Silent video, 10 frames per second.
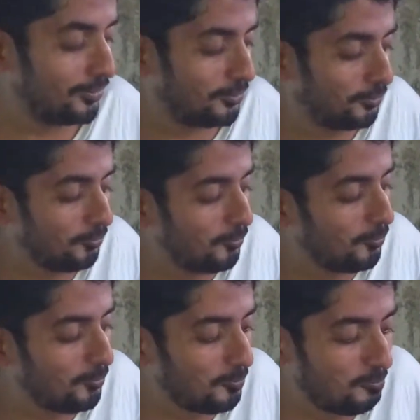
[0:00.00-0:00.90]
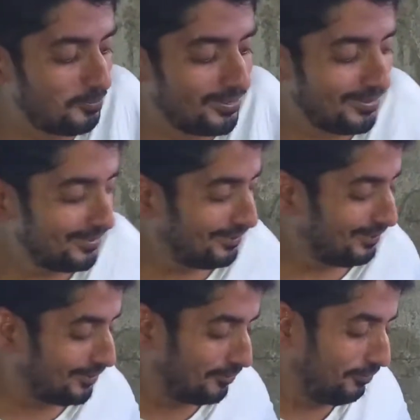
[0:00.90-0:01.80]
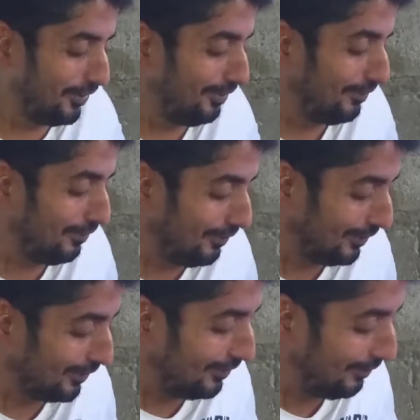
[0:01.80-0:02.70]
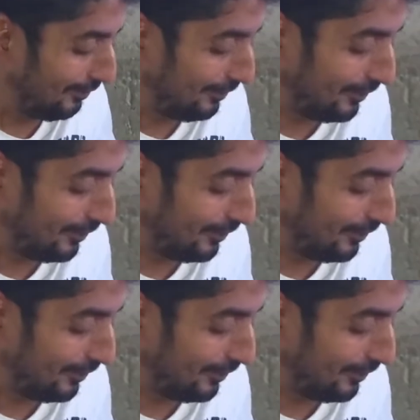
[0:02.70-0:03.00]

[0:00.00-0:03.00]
soup. It is very hot. I don't know